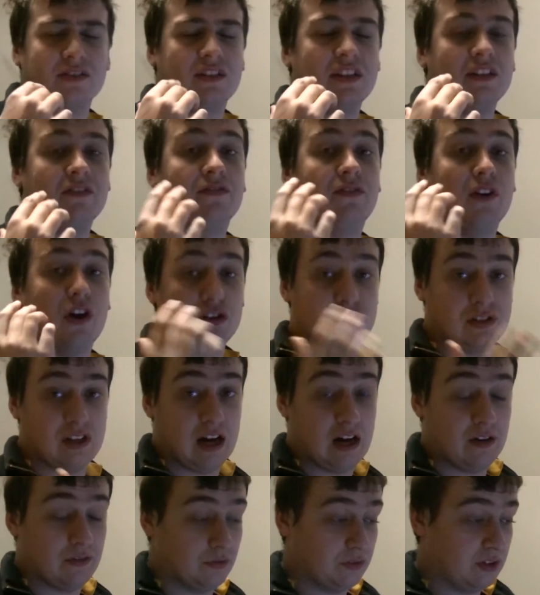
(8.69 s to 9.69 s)
the first
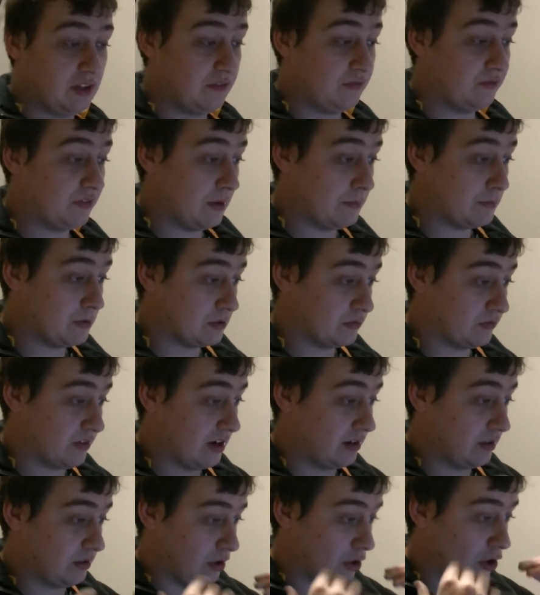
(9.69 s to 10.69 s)
half of the famous
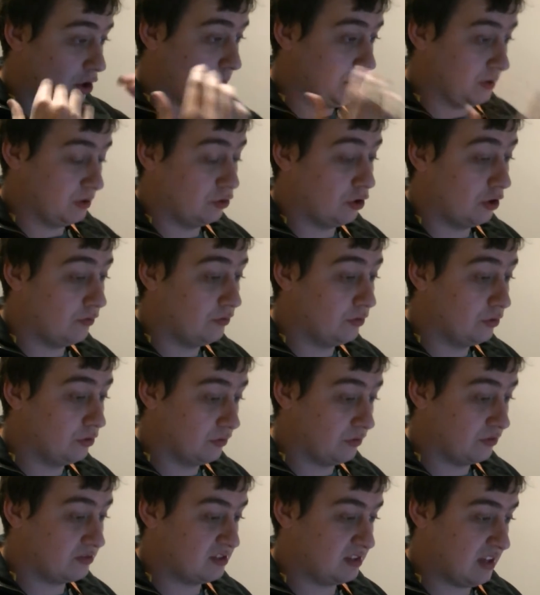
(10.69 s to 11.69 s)
Frank Herbert novel
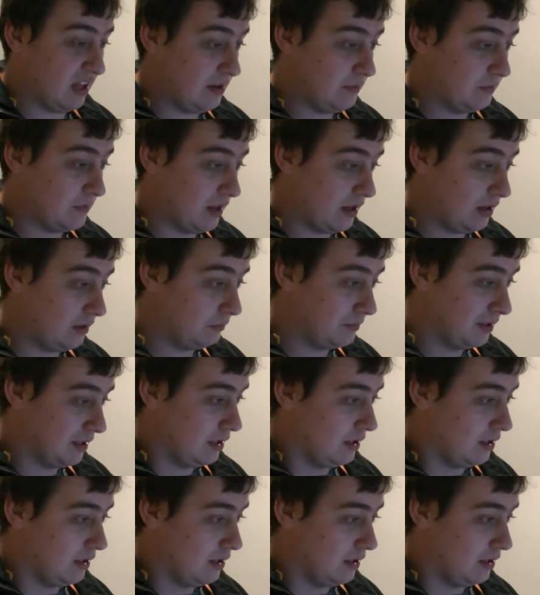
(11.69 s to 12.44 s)
of the same name,